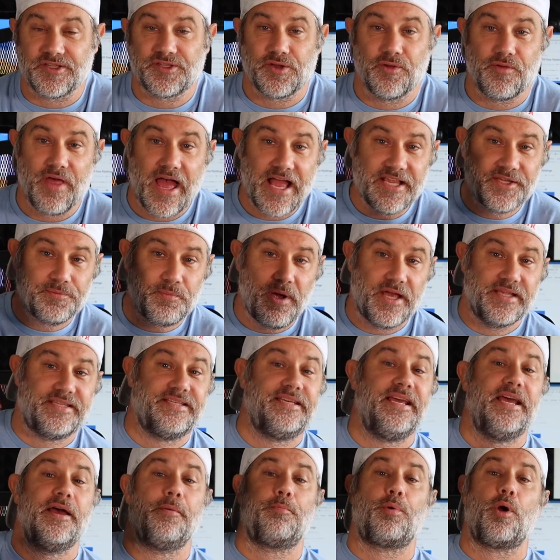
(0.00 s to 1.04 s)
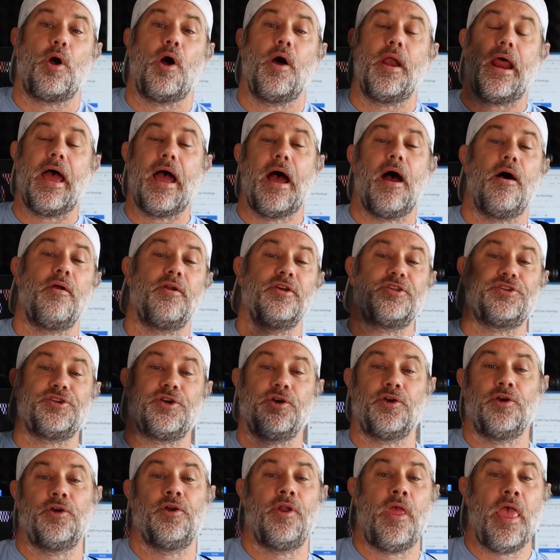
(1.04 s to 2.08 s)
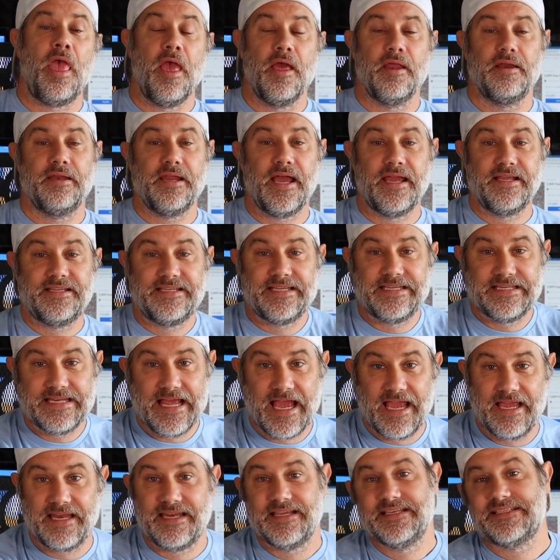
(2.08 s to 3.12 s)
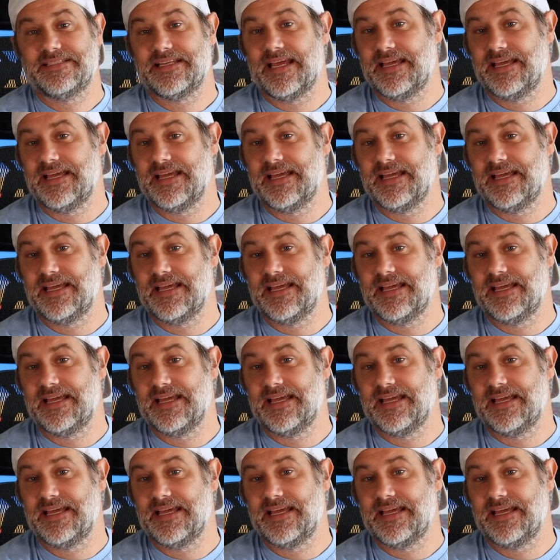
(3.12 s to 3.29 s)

So that's my tip on how to turn 1990s,